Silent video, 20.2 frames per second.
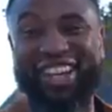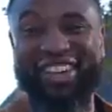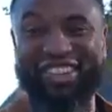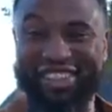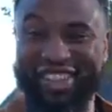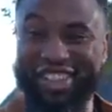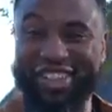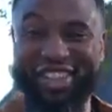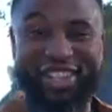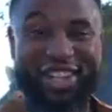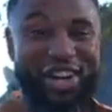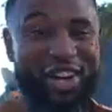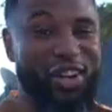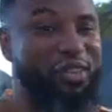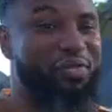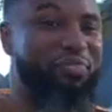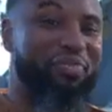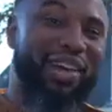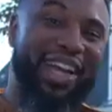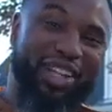There you go,
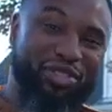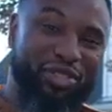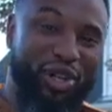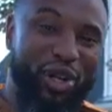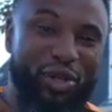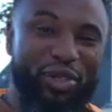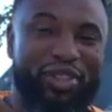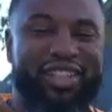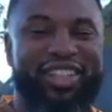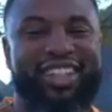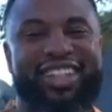main road.